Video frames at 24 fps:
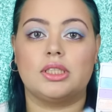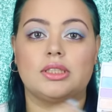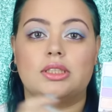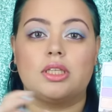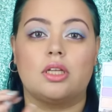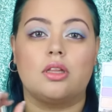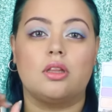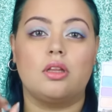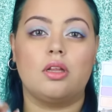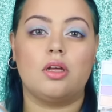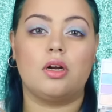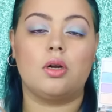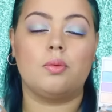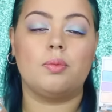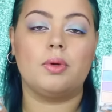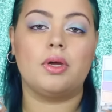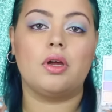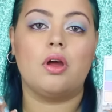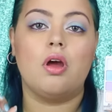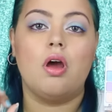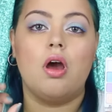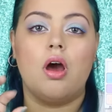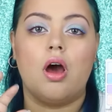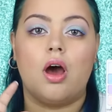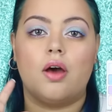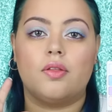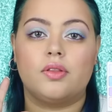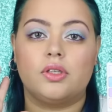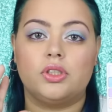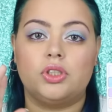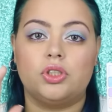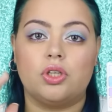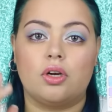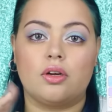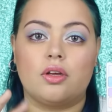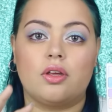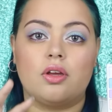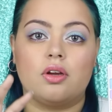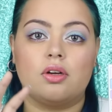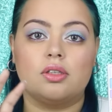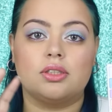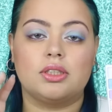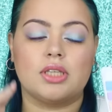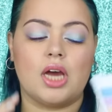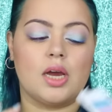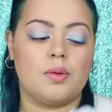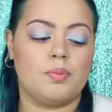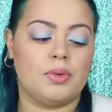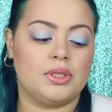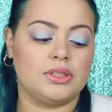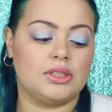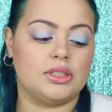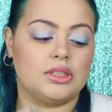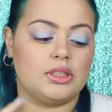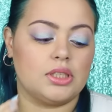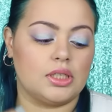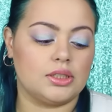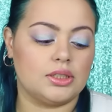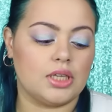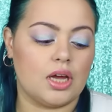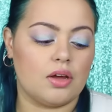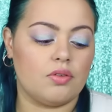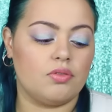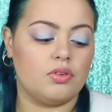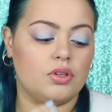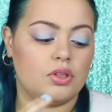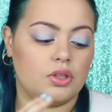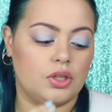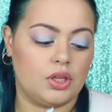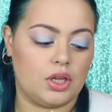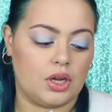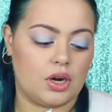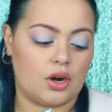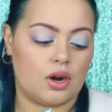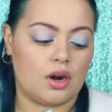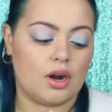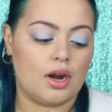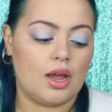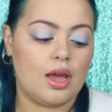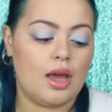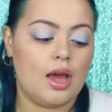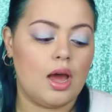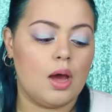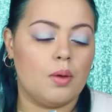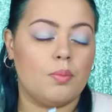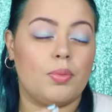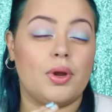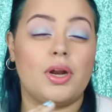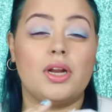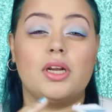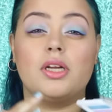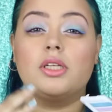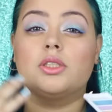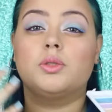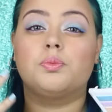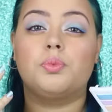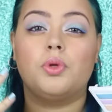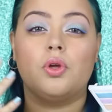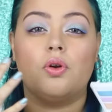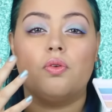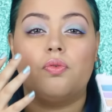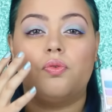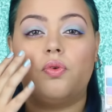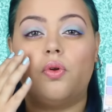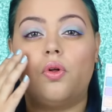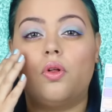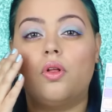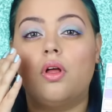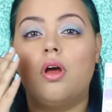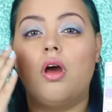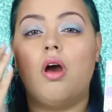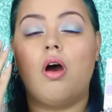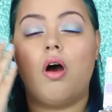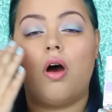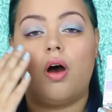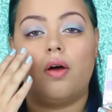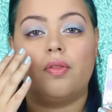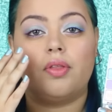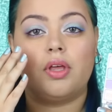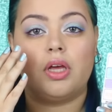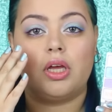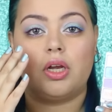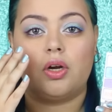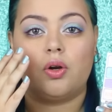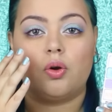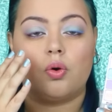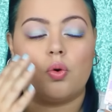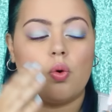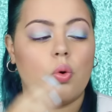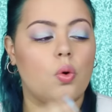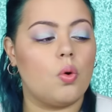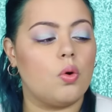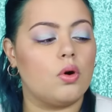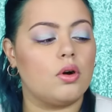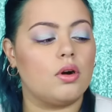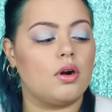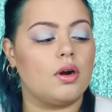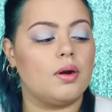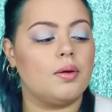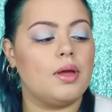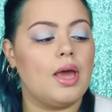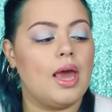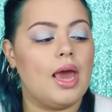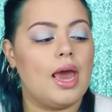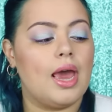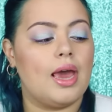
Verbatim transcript: It's a little bit on the chunkier side because it does have glitter, but it is beautiful on the inner corner.